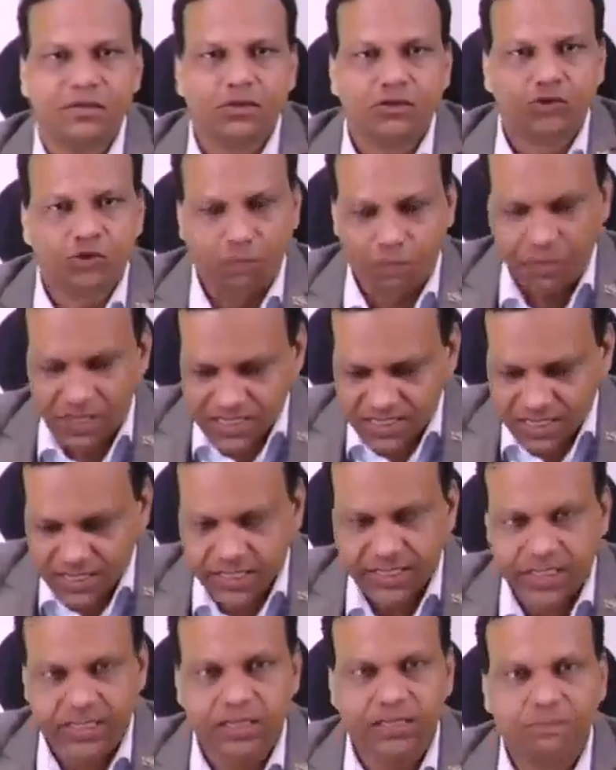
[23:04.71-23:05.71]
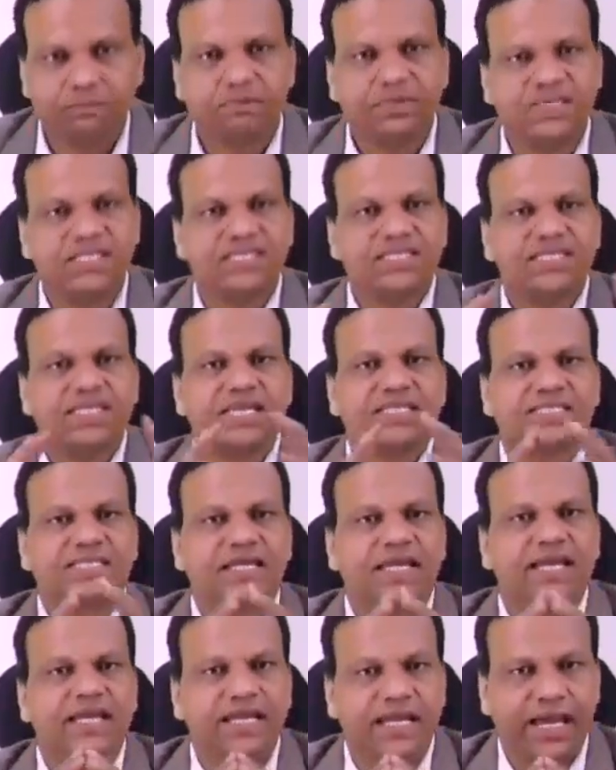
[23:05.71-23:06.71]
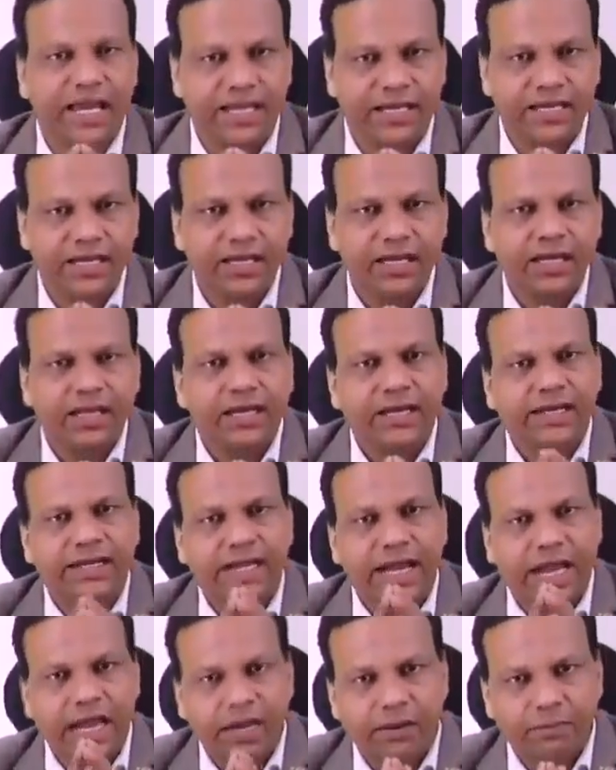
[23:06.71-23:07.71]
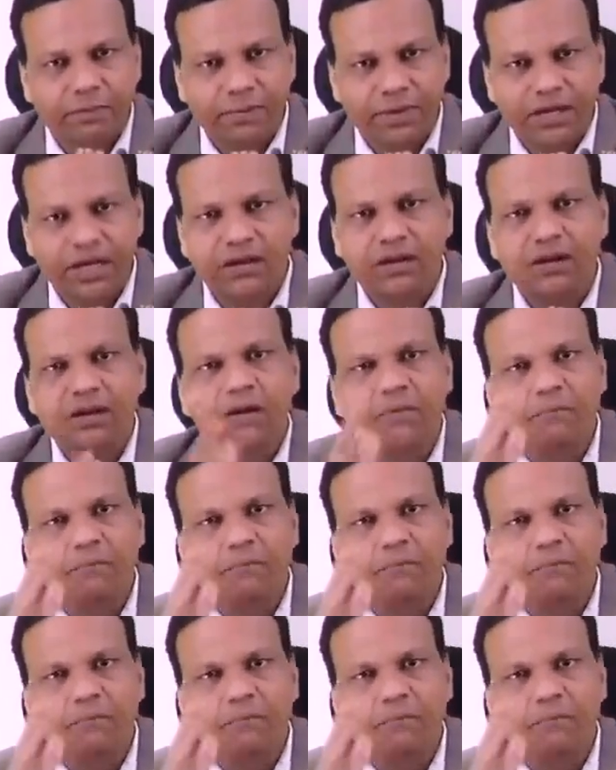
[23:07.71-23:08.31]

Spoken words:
So basically PCSK9, it help in